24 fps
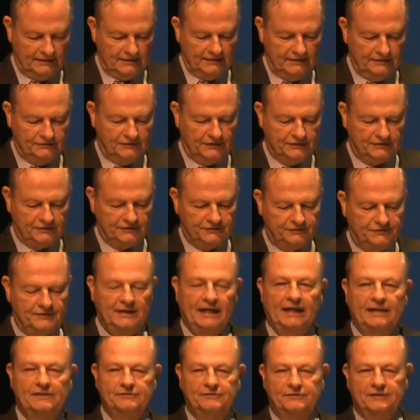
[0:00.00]
such as
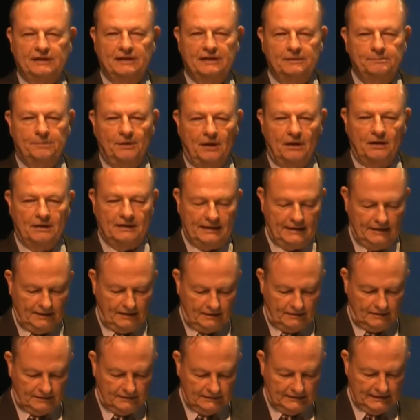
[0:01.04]
dancing and partying
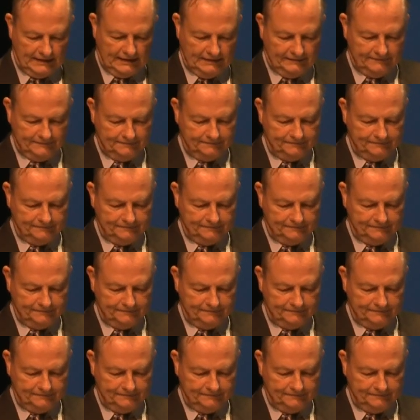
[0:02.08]
all night.